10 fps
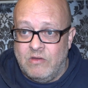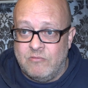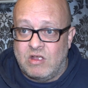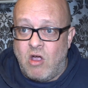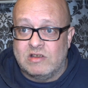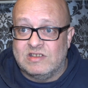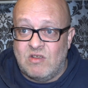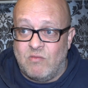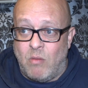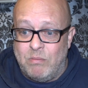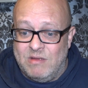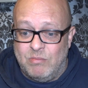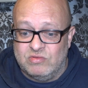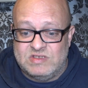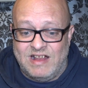regardless of what
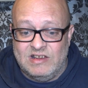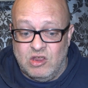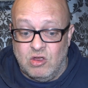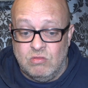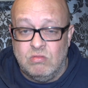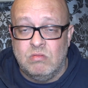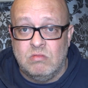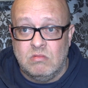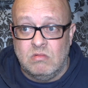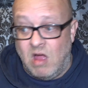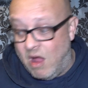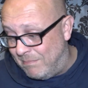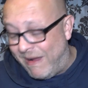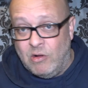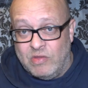people tell you
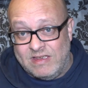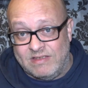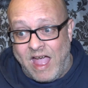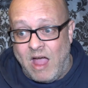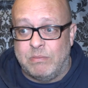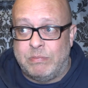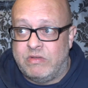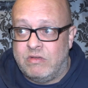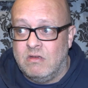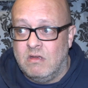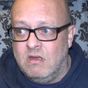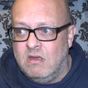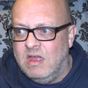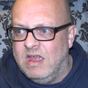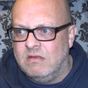about these apps,
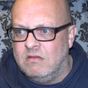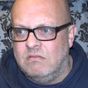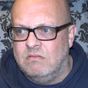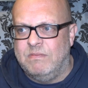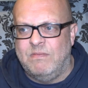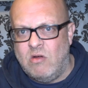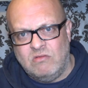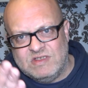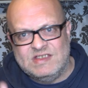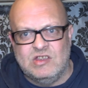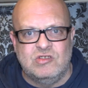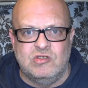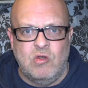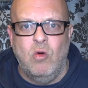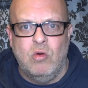it, the final decision's
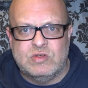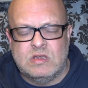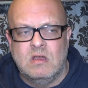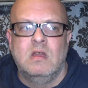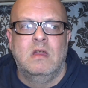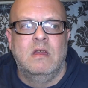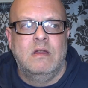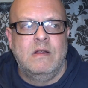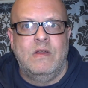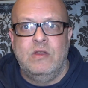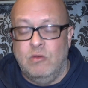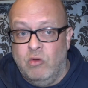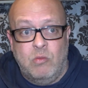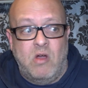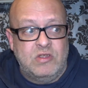yours. You're
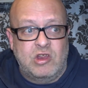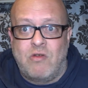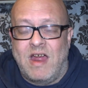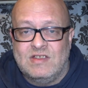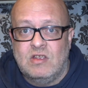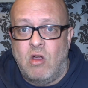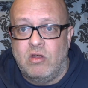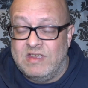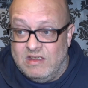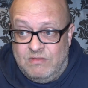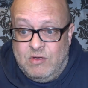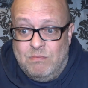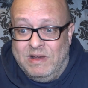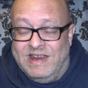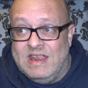the one that creates the content if you
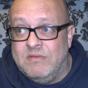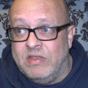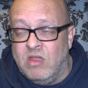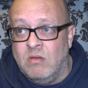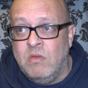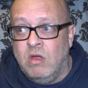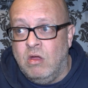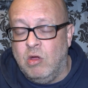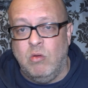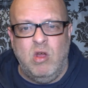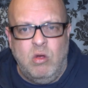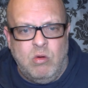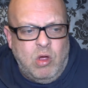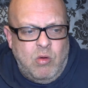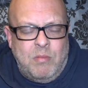believe in them. Who, who,
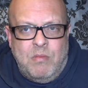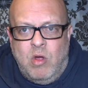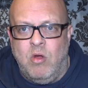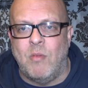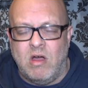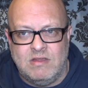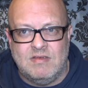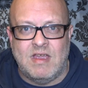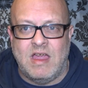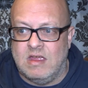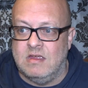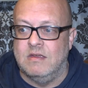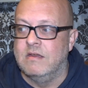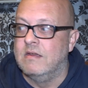who, am, who am I to say,